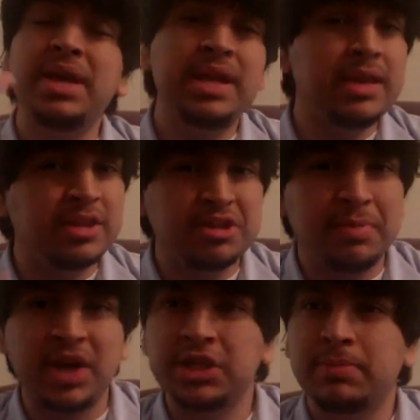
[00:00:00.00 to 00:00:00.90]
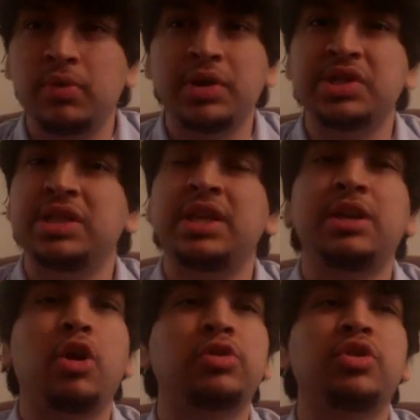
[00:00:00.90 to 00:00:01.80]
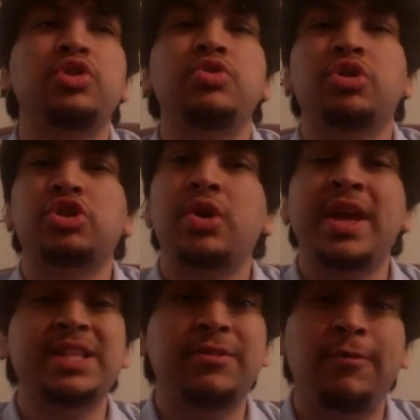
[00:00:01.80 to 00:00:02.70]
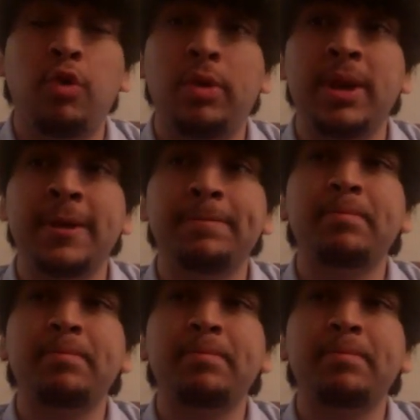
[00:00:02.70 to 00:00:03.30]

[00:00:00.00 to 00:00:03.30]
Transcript: beating the Spice Boys and then Garlic Jr. transforming.